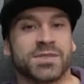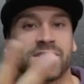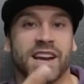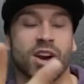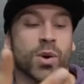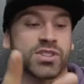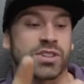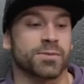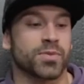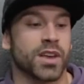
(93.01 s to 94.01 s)
Second
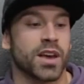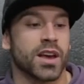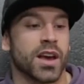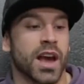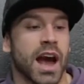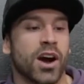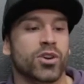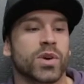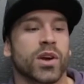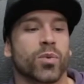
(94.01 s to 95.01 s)
question, how
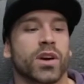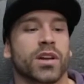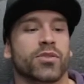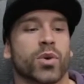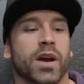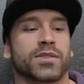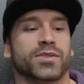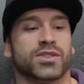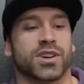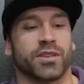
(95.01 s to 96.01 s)
do you get rid of cravings
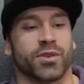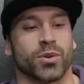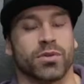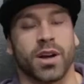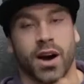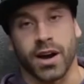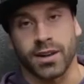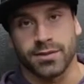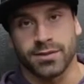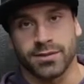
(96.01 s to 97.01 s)
for junk food? All
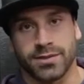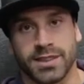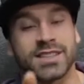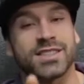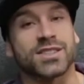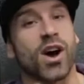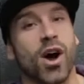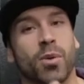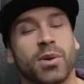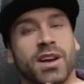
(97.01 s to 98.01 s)
right, this is
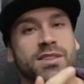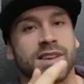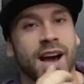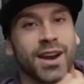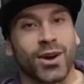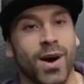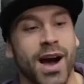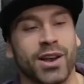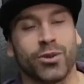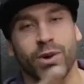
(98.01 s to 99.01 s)
hard because I know
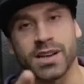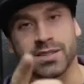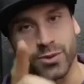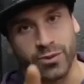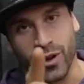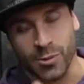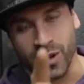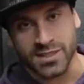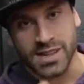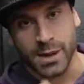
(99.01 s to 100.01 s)
and you guys, if you follow
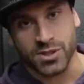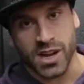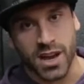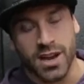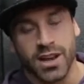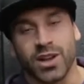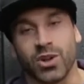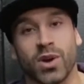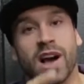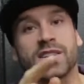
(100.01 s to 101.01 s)
me on Snapchat,
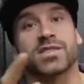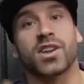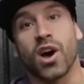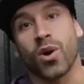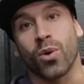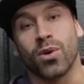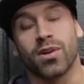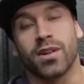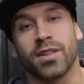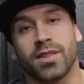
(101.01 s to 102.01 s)
you guys know
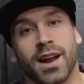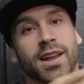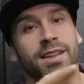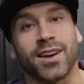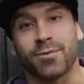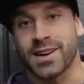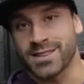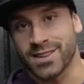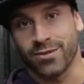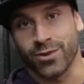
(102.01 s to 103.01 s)
that I love my
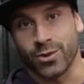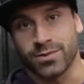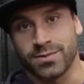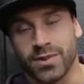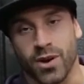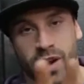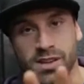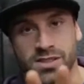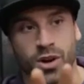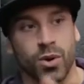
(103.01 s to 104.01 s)
junk food.
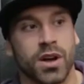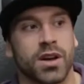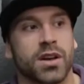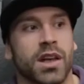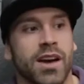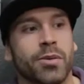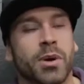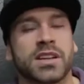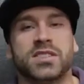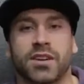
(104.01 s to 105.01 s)
Okay, so
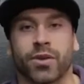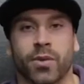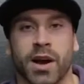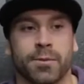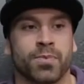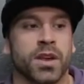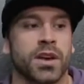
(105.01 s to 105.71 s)
everybody's different, right?